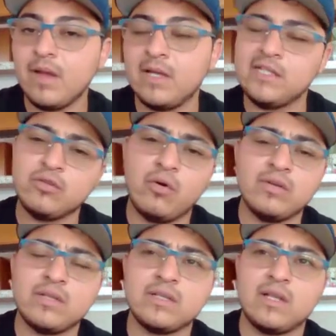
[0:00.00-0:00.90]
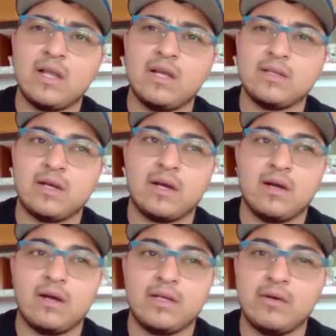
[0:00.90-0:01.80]
And this course it's like
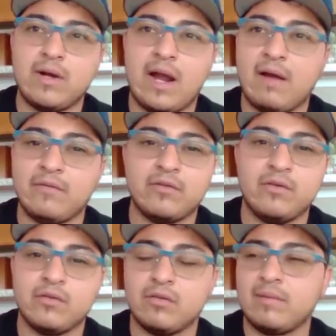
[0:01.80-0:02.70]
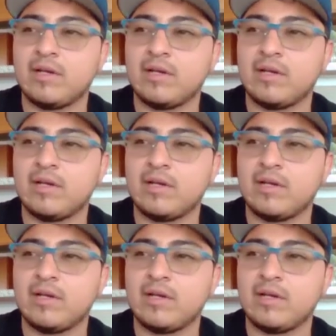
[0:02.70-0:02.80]
a year and a half or 2 years old.